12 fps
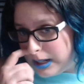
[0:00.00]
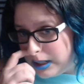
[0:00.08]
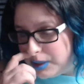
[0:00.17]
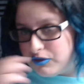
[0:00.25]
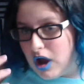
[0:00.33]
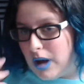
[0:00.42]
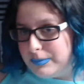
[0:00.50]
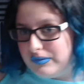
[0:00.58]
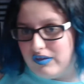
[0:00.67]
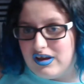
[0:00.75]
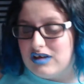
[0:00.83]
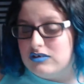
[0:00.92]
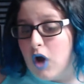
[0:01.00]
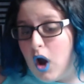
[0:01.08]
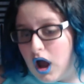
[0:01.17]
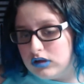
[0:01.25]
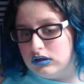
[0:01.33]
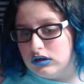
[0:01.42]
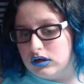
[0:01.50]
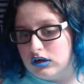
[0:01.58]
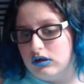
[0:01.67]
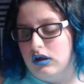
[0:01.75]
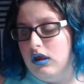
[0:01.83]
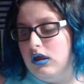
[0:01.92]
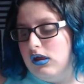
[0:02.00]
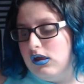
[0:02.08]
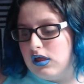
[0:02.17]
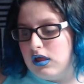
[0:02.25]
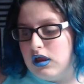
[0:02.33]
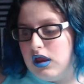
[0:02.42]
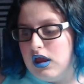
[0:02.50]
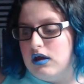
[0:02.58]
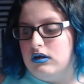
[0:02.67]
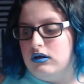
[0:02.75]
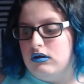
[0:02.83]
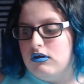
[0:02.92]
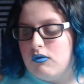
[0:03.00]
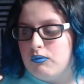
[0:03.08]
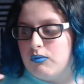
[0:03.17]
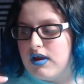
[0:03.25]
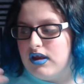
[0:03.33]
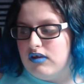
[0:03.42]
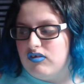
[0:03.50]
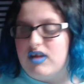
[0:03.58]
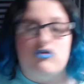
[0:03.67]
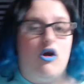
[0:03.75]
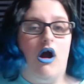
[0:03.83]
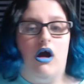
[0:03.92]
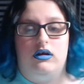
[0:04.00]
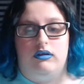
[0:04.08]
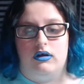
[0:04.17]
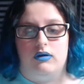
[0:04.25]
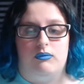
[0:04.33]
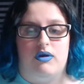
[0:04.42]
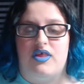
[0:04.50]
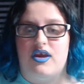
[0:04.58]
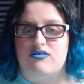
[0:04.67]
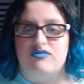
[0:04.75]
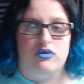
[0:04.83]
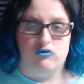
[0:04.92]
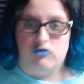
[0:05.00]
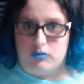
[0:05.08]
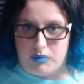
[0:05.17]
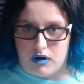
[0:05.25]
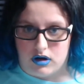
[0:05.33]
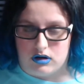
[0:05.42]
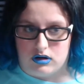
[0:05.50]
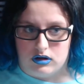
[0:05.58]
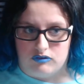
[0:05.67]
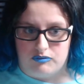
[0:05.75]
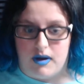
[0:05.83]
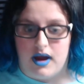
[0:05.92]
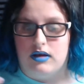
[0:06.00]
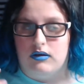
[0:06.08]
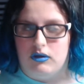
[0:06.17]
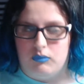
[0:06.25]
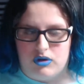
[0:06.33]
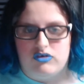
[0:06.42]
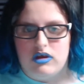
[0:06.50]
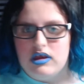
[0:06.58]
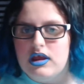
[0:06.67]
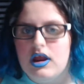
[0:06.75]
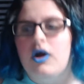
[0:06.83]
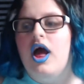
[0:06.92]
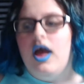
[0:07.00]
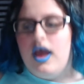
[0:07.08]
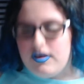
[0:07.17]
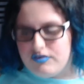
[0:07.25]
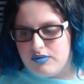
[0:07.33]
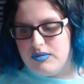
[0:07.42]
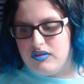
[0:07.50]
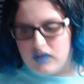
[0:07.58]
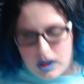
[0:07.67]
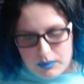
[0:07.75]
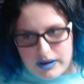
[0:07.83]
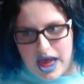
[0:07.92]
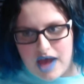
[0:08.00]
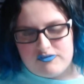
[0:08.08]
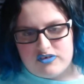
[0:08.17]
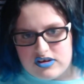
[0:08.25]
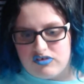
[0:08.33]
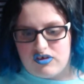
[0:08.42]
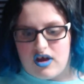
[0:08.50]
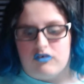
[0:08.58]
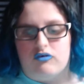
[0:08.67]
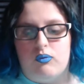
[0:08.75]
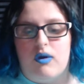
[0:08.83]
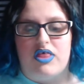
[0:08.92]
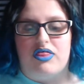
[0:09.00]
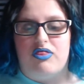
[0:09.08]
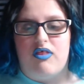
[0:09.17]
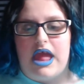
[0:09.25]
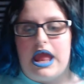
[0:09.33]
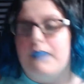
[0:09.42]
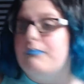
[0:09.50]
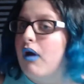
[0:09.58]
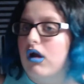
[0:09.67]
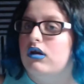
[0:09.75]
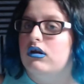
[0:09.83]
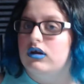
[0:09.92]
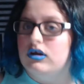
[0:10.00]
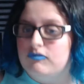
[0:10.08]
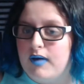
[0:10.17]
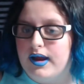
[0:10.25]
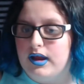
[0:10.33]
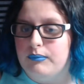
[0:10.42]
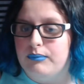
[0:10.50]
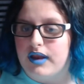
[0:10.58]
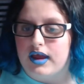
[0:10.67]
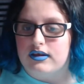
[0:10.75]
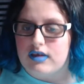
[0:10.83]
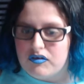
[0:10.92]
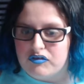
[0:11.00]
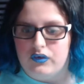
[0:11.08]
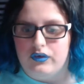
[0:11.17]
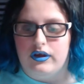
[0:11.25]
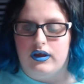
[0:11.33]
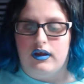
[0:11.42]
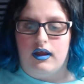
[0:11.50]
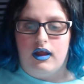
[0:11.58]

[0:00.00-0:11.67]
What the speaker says: adopt, like, a toddler and raise a toddler with a future partner of mine. Which, you know, it's something that I would have to discuss with a partner of mine, but I definitely